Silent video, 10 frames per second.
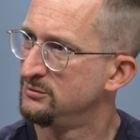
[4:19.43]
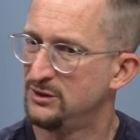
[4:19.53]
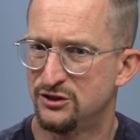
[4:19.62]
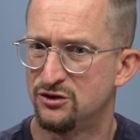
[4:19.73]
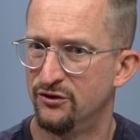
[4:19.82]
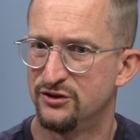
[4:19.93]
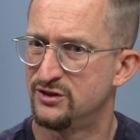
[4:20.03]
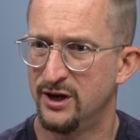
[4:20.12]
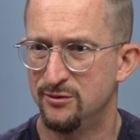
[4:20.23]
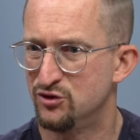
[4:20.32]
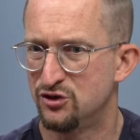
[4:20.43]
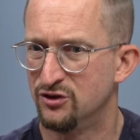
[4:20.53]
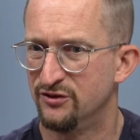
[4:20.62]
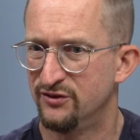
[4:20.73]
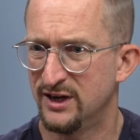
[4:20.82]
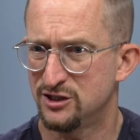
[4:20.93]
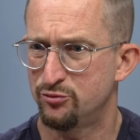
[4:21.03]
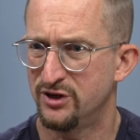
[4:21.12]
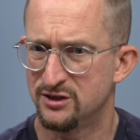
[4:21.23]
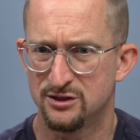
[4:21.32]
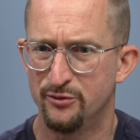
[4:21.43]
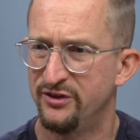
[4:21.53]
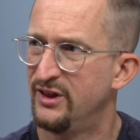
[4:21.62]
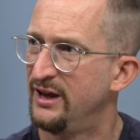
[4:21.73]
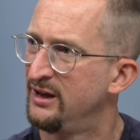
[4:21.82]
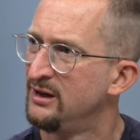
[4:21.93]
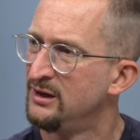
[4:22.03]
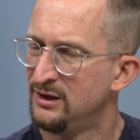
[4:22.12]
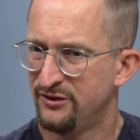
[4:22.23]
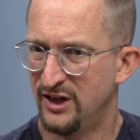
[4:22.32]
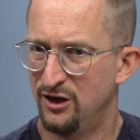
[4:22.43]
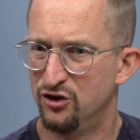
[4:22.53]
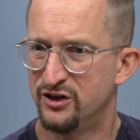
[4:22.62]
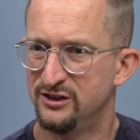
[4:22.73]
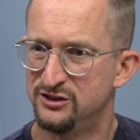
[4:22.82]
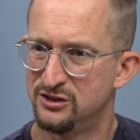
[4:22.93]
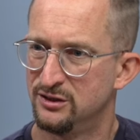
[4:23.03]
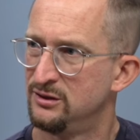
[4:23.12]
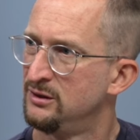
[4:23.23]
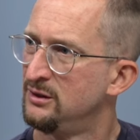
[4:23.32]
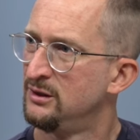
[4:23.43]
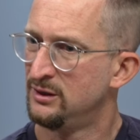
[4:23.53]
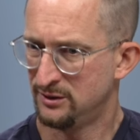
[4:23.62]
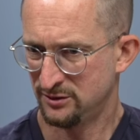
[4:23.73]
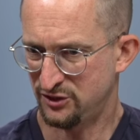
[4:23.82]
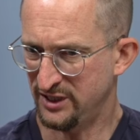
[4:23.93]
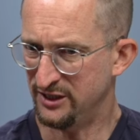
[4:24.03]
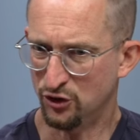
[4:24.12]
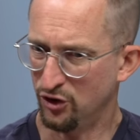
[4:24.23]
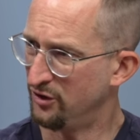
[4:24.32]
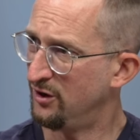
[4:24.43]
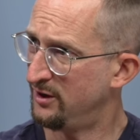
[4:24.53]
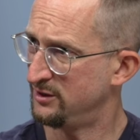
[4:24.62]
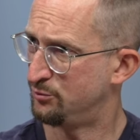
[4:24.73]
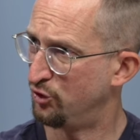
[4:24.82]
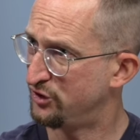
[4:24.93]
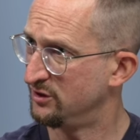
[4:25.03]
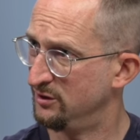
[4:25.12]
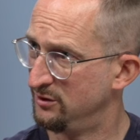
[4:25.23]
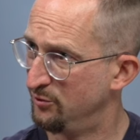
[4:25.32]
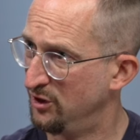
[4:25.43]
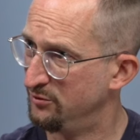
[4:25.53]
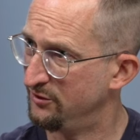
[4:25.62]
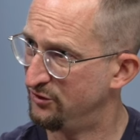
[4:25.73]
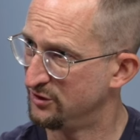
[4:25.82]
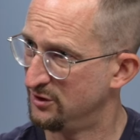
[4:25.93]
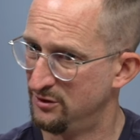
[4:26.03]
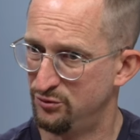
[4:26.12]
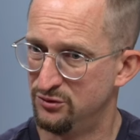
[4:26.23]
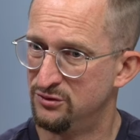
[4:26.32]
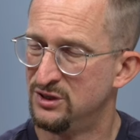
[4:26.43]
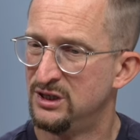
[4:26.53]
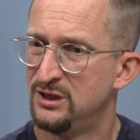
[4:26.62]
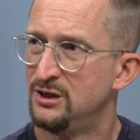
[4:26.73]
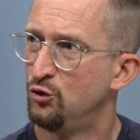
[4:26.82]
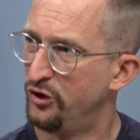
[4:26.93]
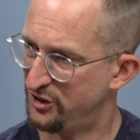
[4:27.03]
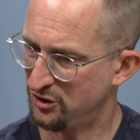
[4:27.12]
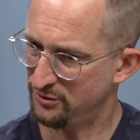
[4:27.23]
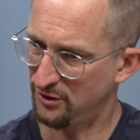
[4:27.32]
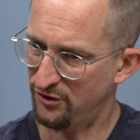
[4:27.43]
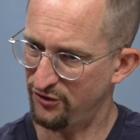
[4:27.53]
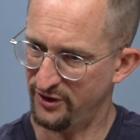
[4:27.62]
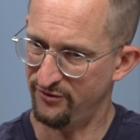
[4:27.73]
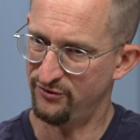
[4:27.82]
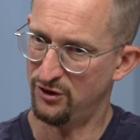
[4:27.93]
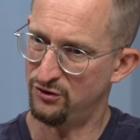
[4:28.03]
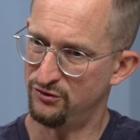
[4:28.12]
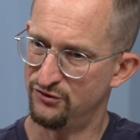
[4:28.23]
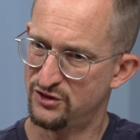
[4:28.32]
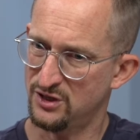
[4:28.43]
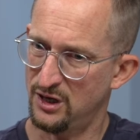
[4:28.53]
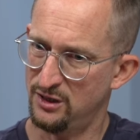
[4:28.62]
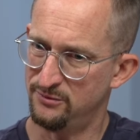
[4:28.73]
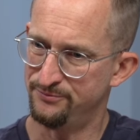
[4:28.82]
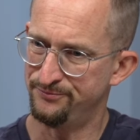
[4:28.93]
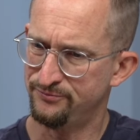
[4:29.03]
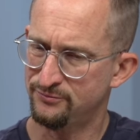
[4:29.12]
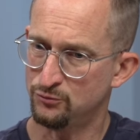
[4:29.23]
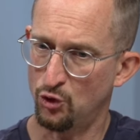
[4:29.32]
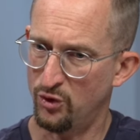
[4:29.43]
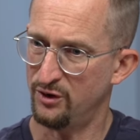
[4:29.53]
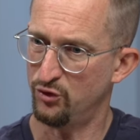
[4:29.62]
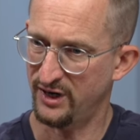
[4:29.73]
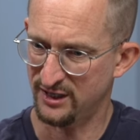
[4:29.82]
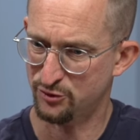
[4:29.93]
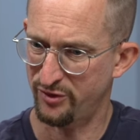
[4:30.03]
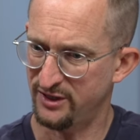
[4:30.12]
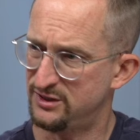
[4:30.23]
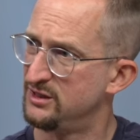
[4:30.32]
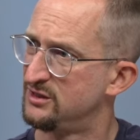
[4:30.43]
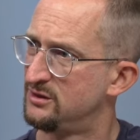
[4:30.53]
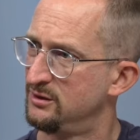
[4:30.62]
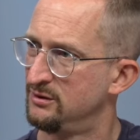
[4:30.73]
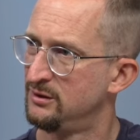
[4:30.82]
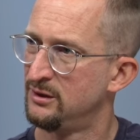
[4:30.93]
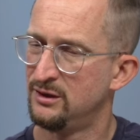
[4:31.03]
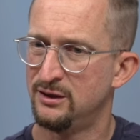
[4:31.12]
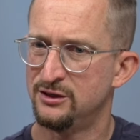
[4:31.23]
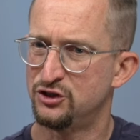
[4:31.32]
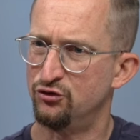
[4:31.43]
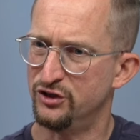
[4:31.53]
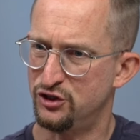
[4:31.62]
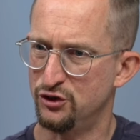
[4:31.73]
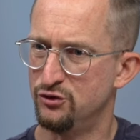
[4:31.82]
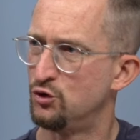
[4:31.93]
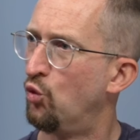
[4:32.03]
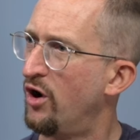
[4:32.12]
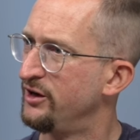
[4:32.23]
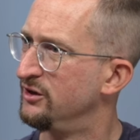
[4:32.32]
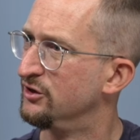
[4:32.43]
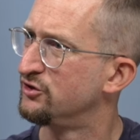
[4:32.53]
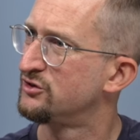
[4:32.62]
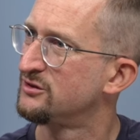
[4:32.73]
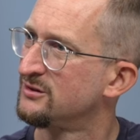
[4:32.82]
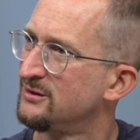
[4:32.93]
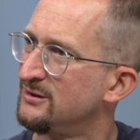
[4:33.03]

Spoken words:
It's got the same sort of aspects. I mean, they're looking to decolonise Britain at the moment, for example, which often involves, one aspect is to reduce whiteness,